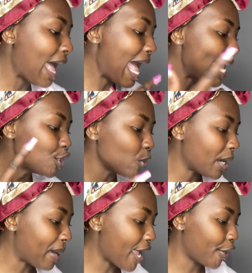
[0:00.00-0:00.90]
I swear
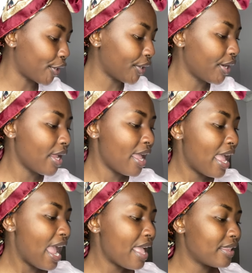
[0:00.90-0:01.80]
by her.
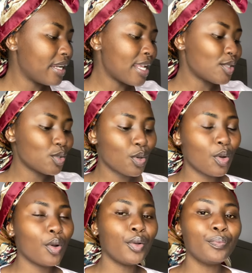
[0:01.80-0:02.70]
And then I
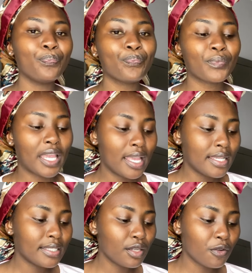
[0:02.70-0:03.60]
saw
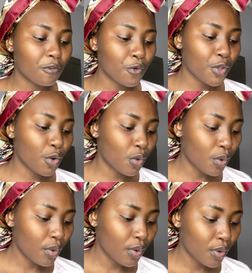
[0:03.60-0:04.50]

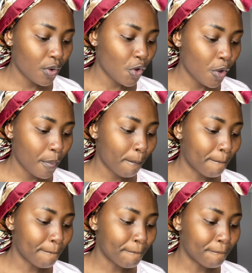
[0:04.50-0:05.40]
Sinovuyo.
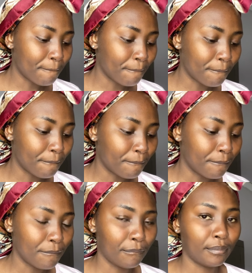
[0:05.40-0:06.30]

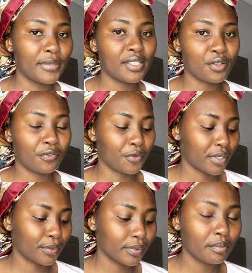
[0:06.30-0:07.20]

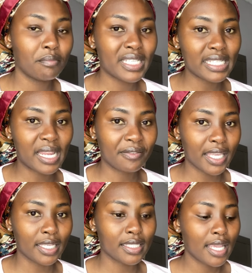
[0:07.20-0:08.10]
Sinovuyo, Miss Love
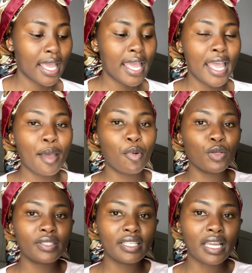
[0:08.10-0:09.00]
Kinks,
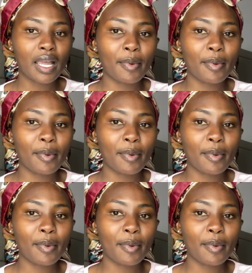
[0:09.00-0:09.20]
posting